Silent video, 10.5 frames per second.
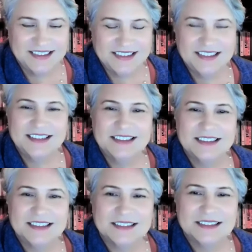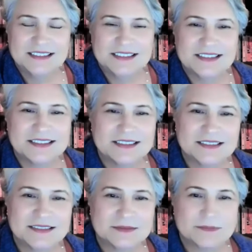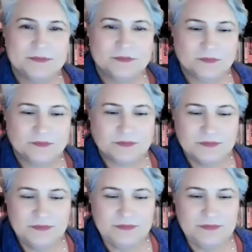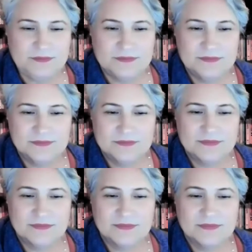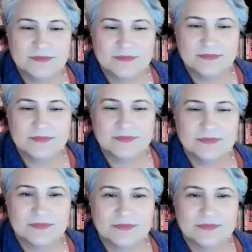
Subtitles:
[no speech]